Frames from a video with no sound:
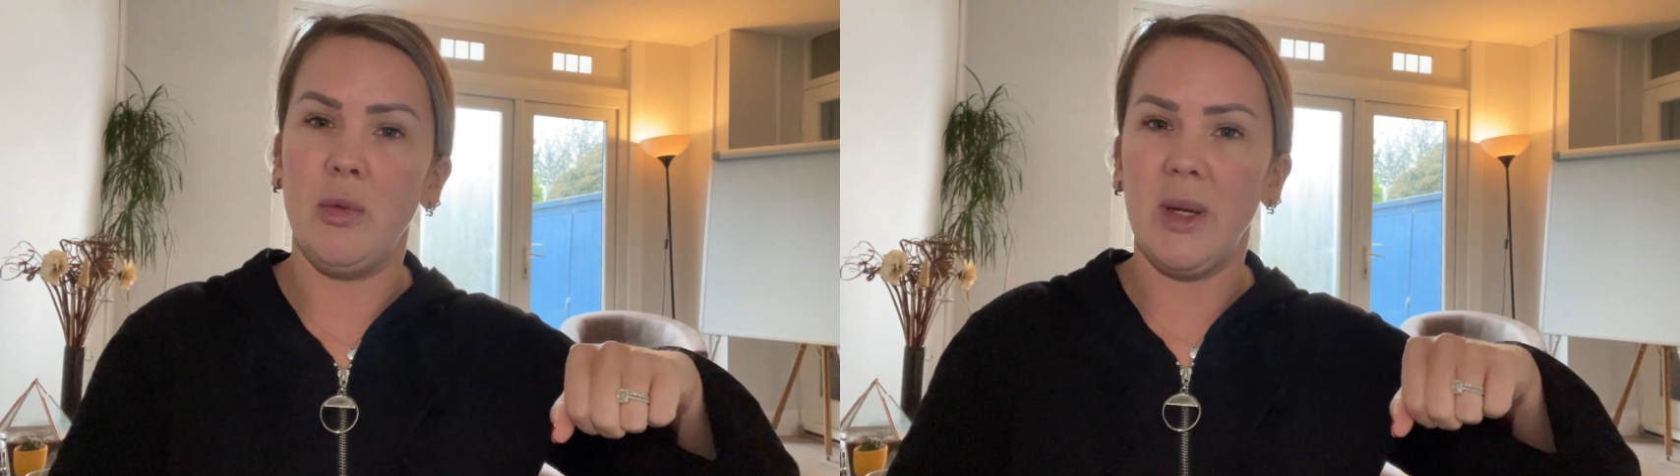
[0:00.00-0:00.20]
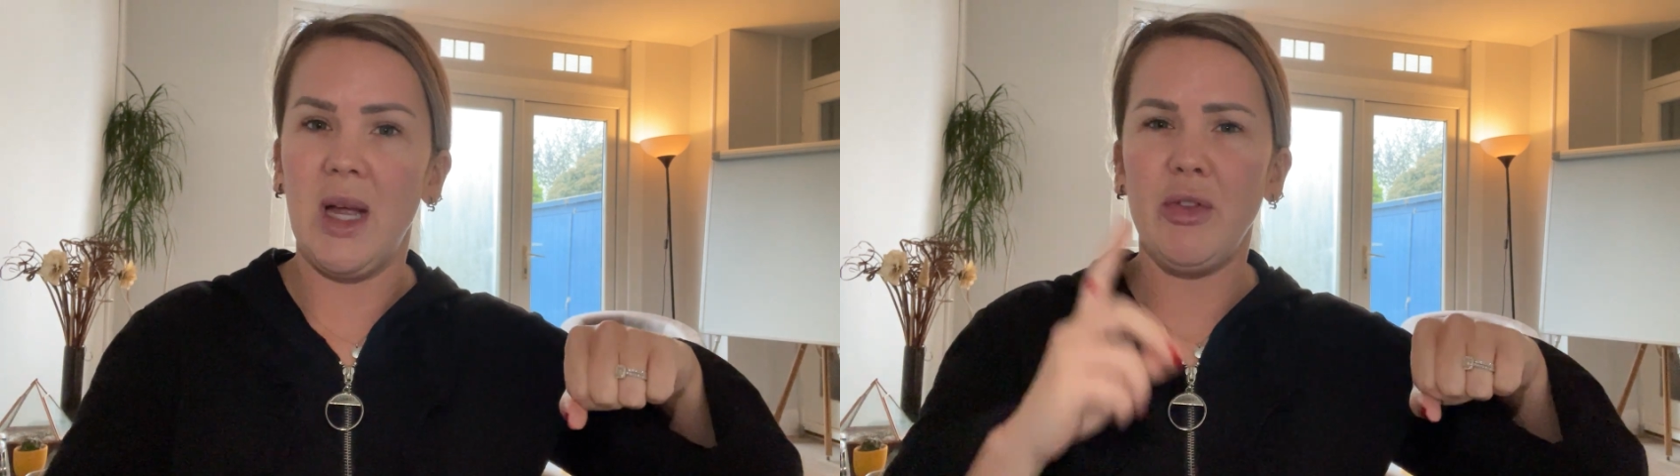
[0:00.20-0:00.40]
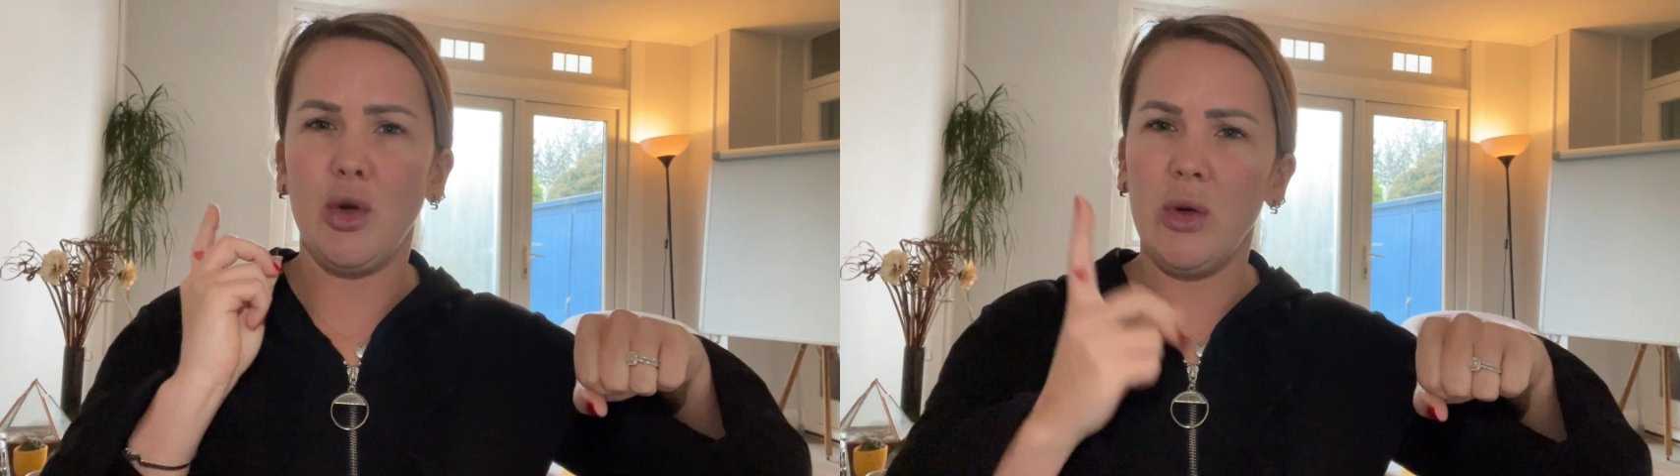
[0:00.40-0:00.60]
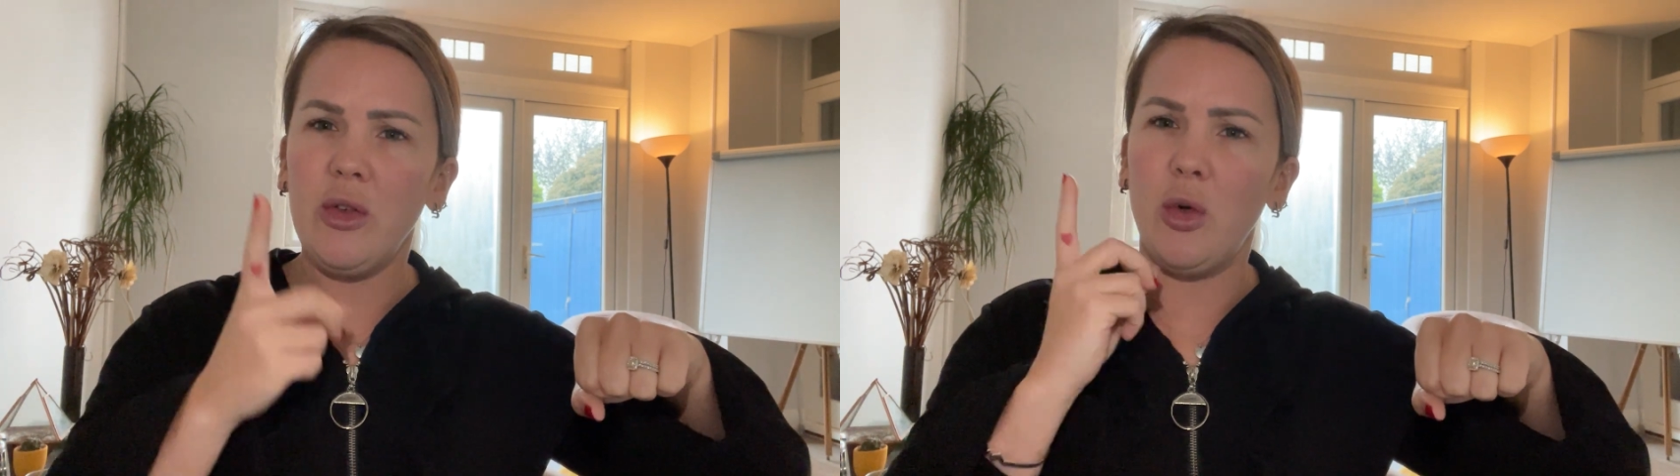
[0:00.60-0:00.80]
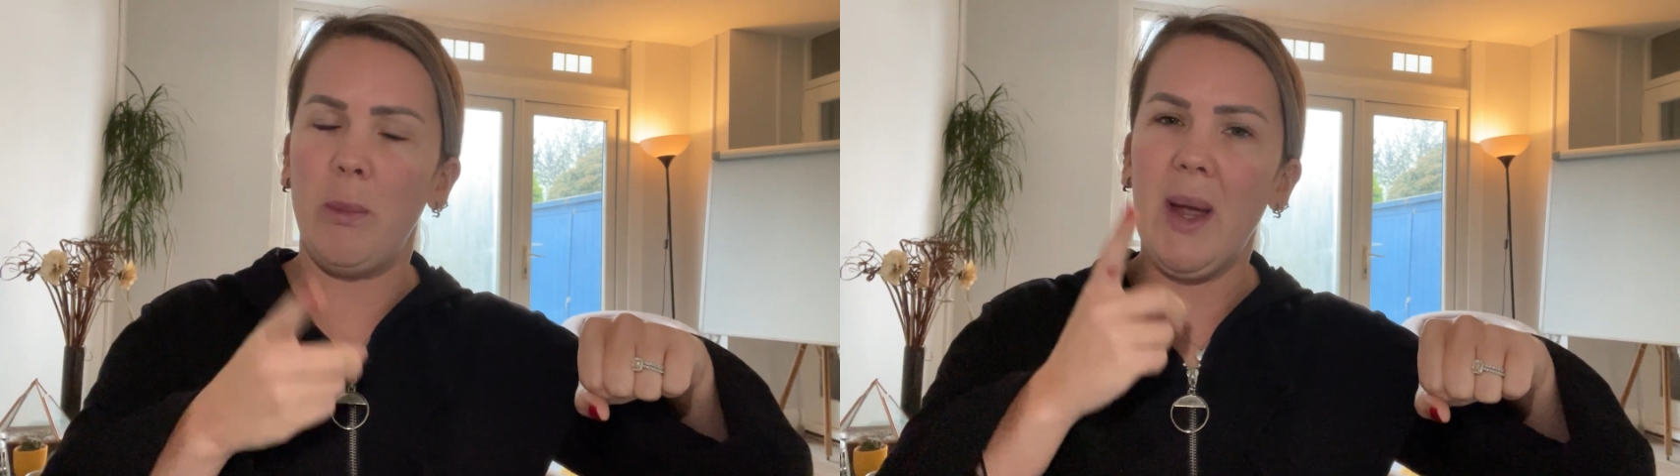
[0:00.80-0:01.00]
but you have the
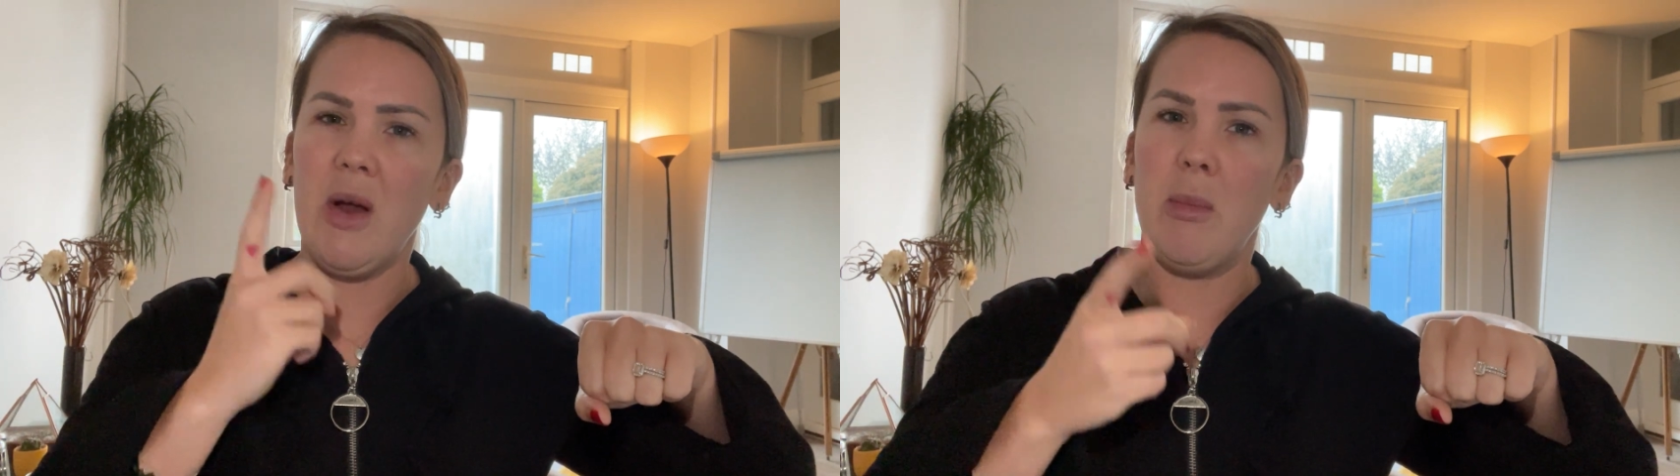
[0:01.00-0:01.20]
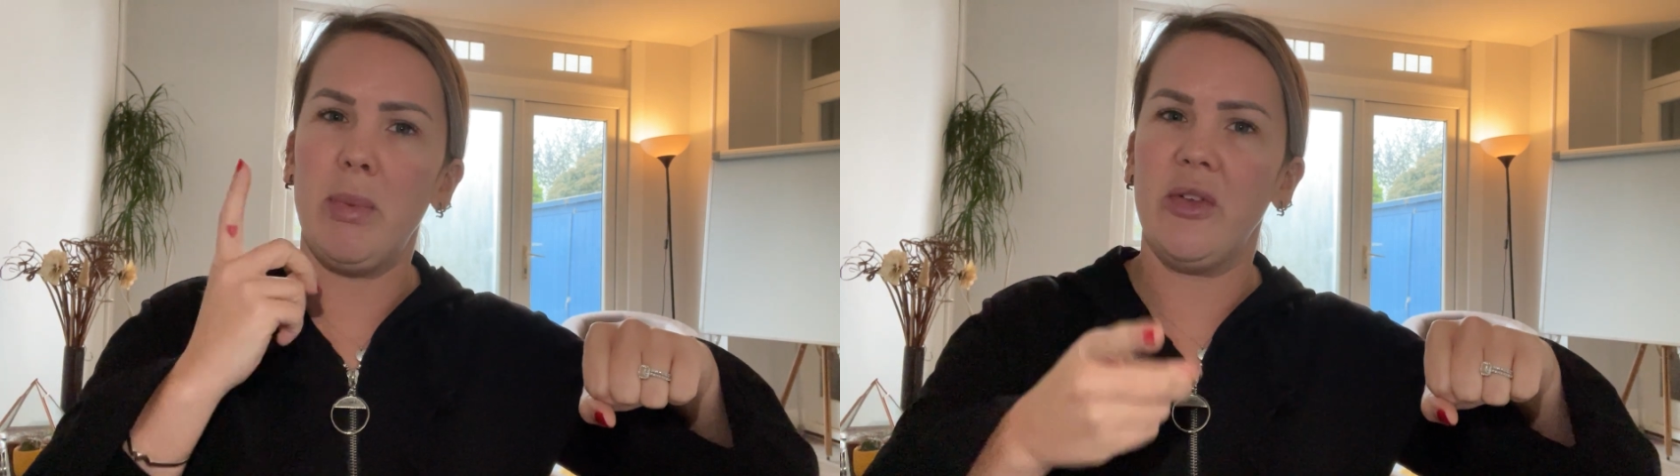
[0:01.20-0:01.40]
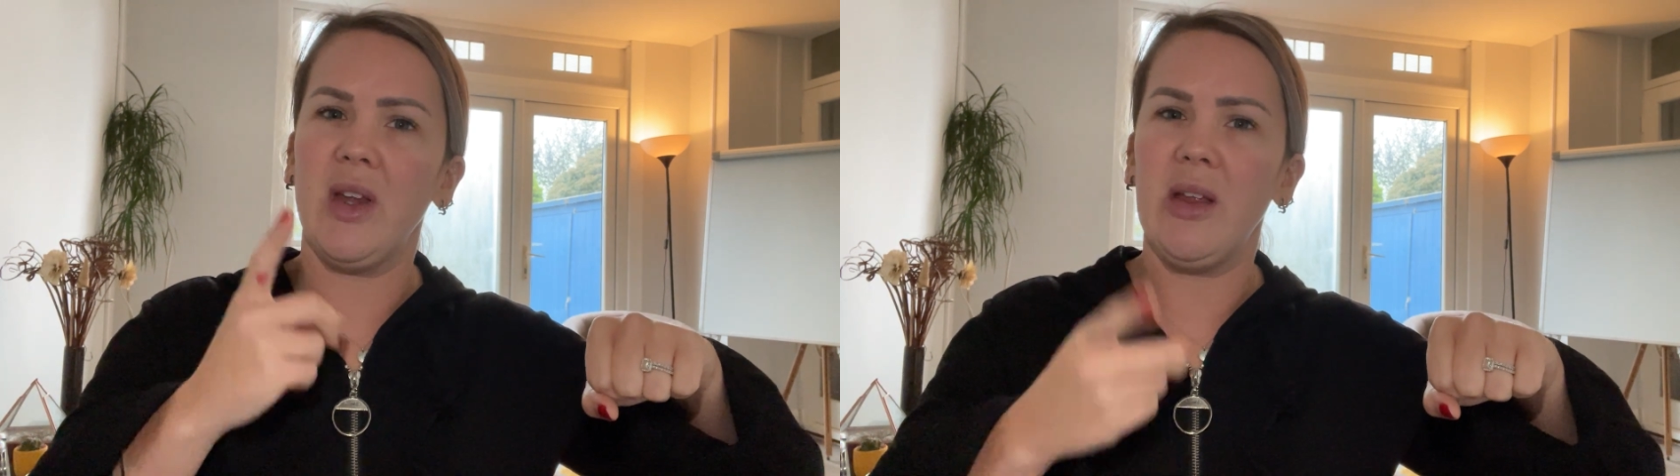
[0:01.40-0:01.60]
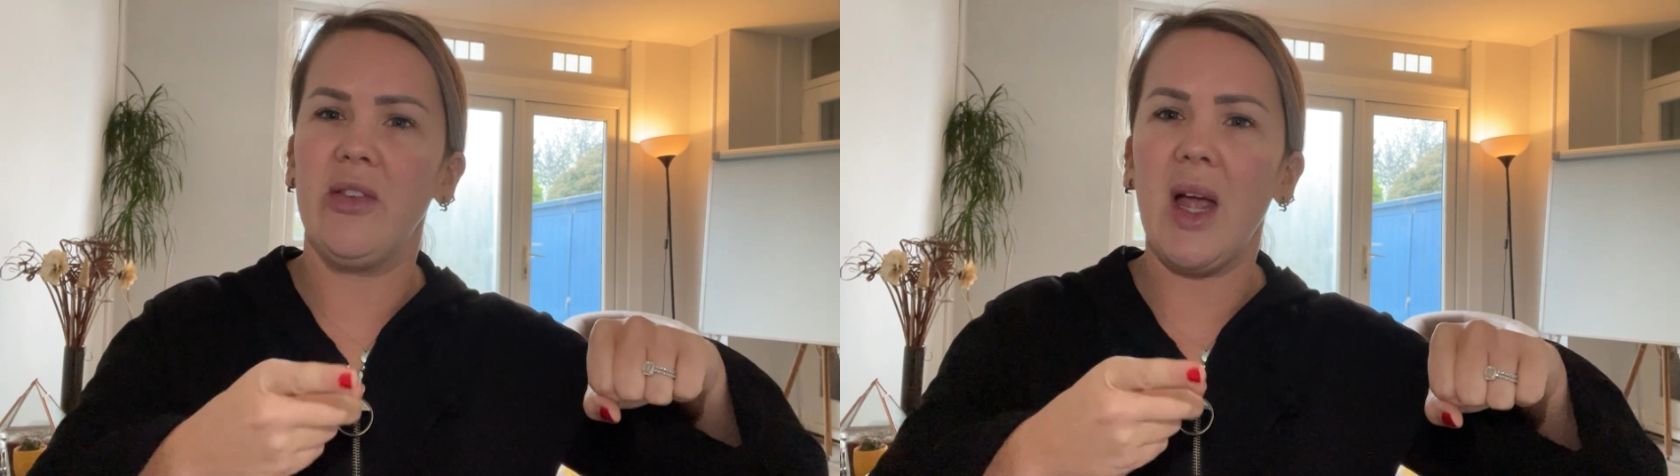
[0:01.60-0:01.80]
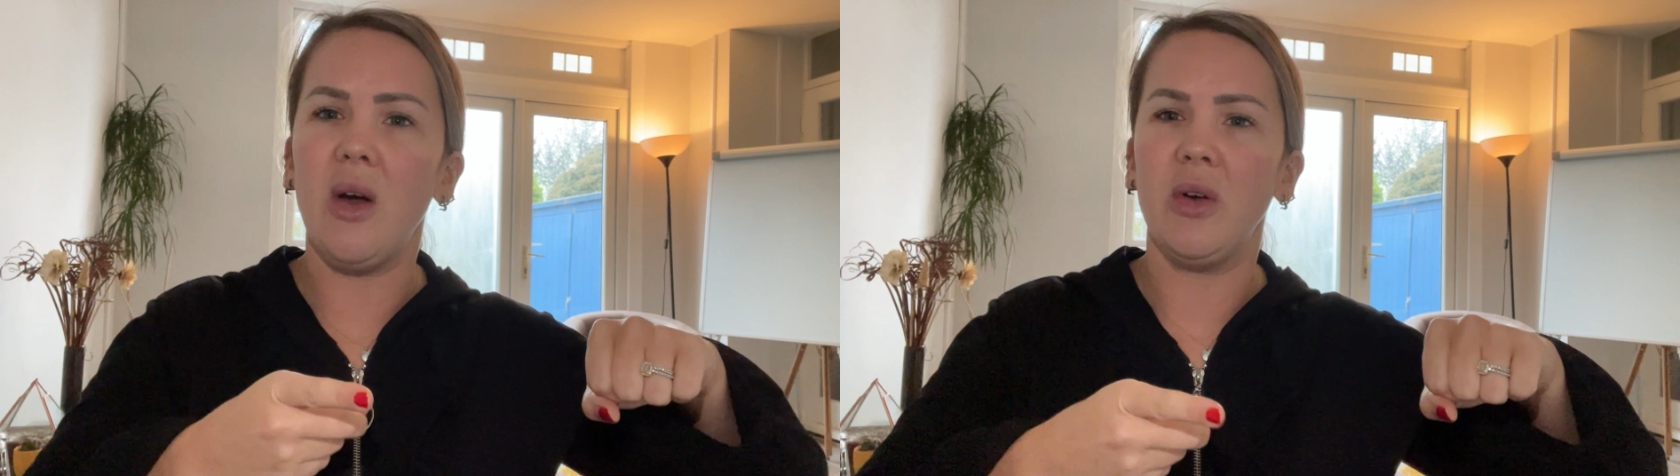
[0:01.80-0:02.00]
critical parent putting it
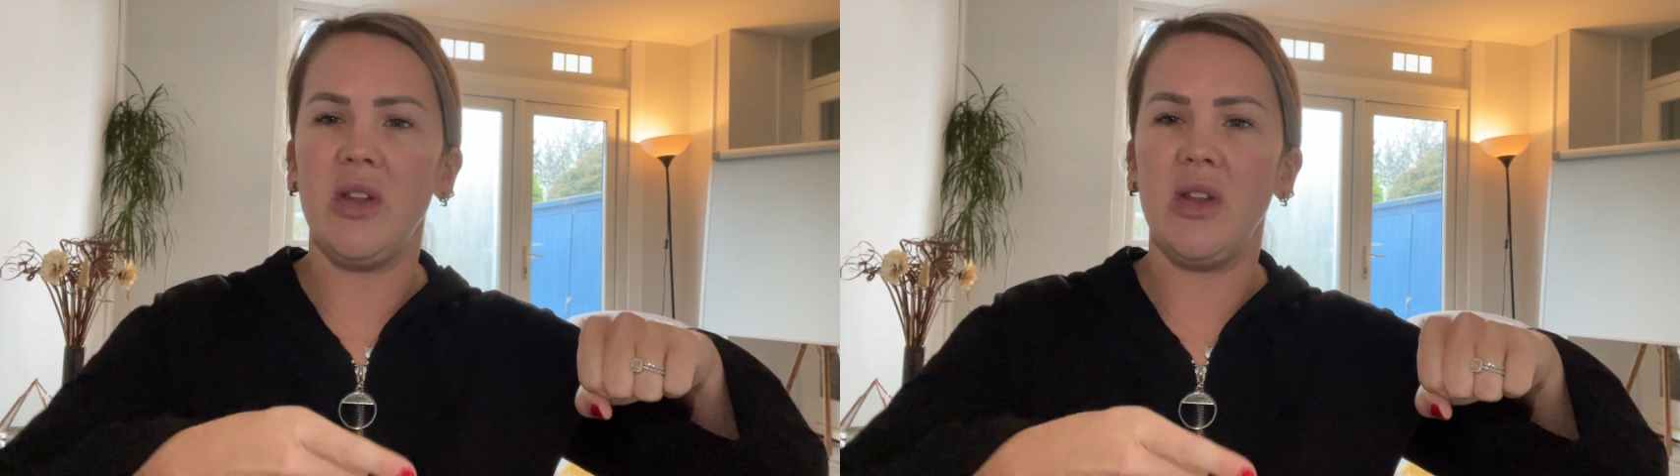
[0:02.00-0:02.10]
down,